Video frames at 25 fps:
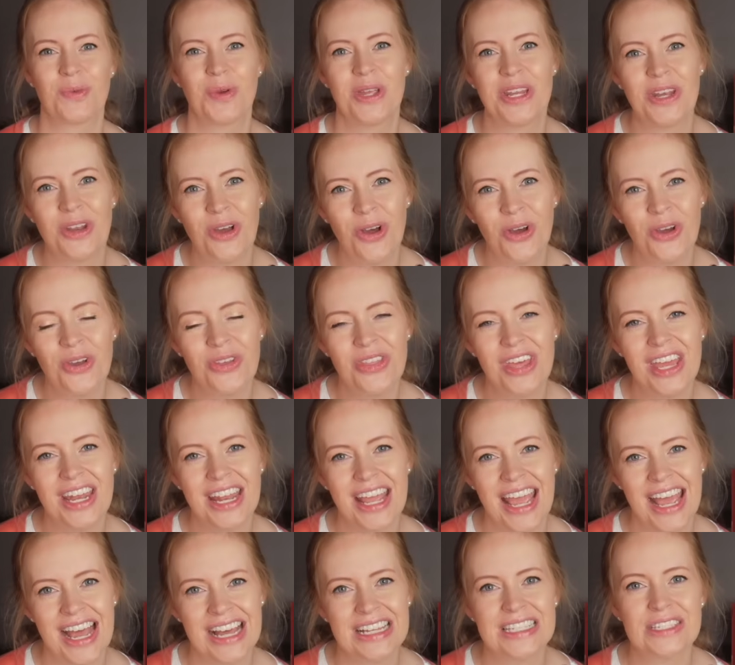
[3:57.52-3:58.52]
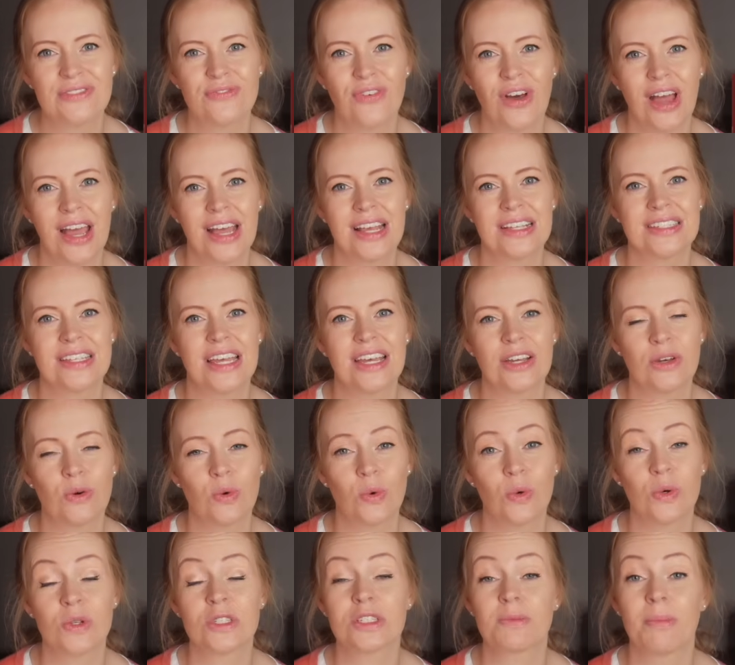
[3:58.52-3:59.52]
we know that house fires are
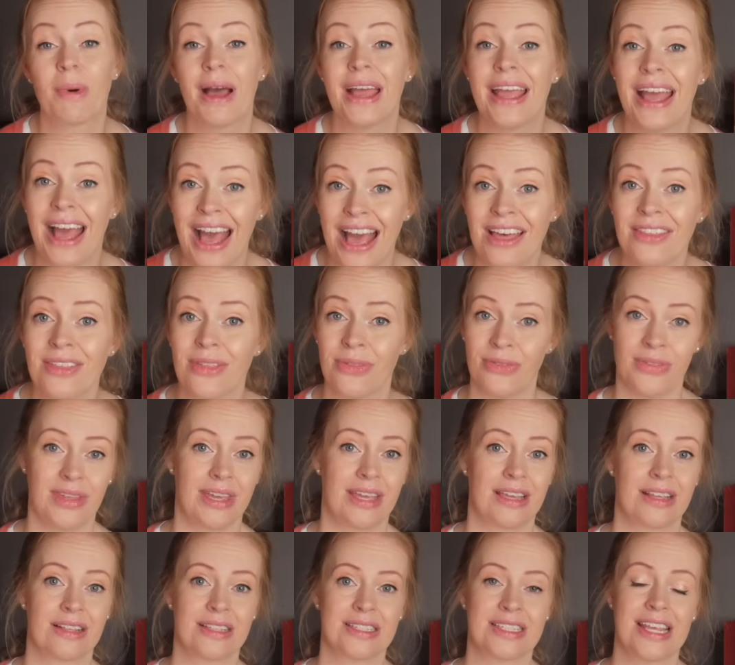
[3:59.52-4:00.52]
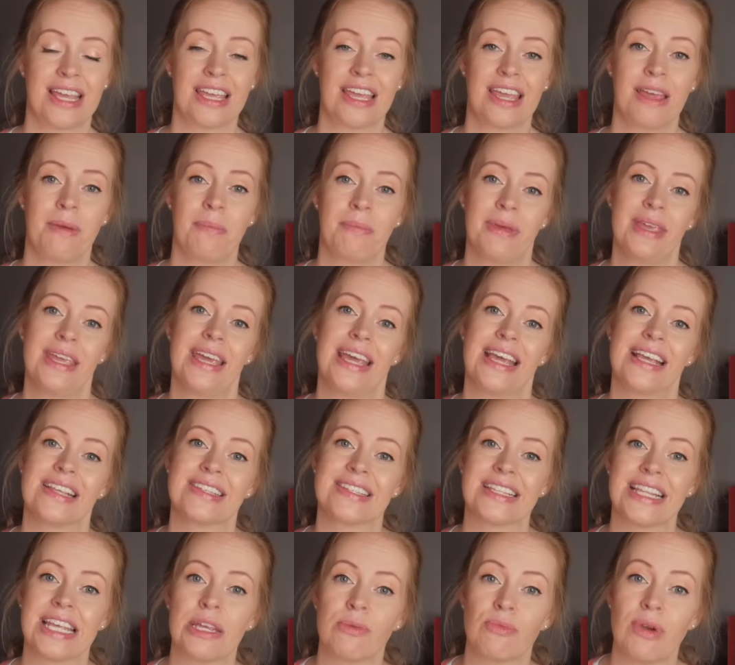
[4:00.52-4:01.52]
caused by other things that can be
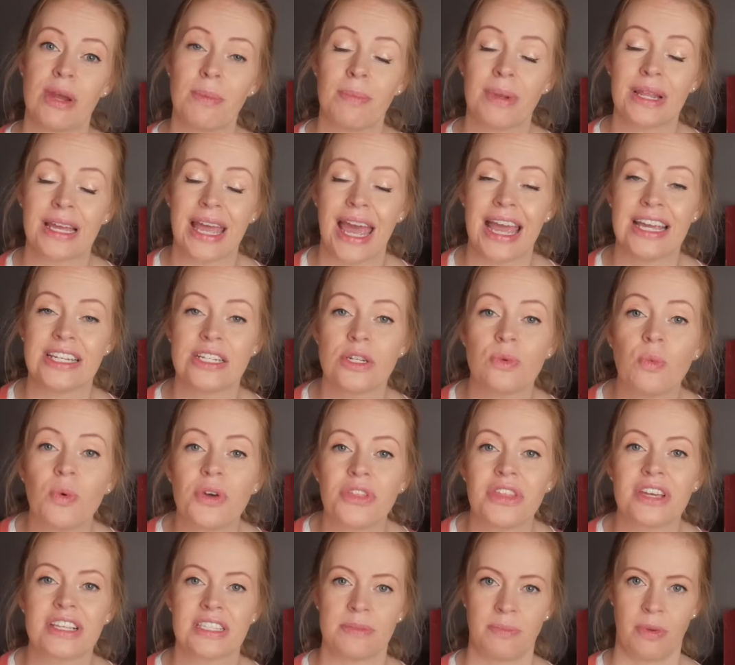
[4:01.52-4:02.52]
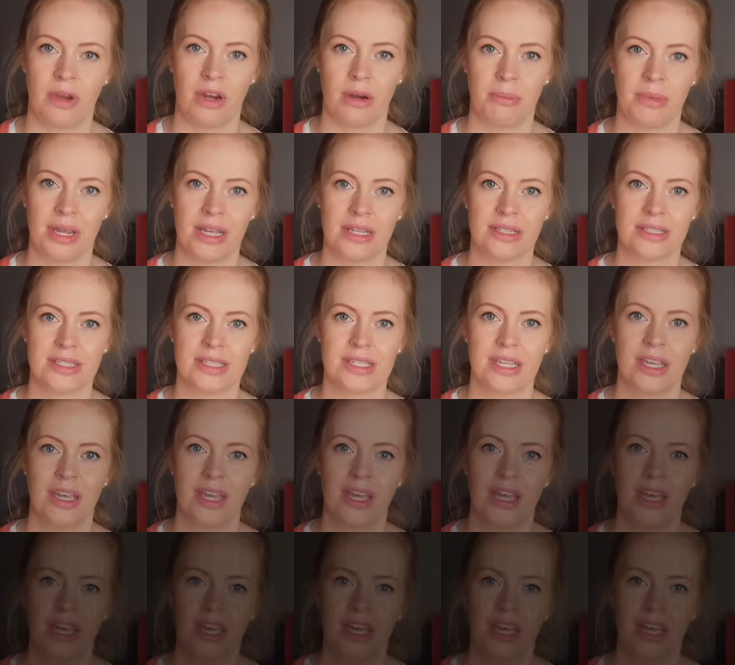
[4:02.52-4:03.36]
easily replicated with experiments.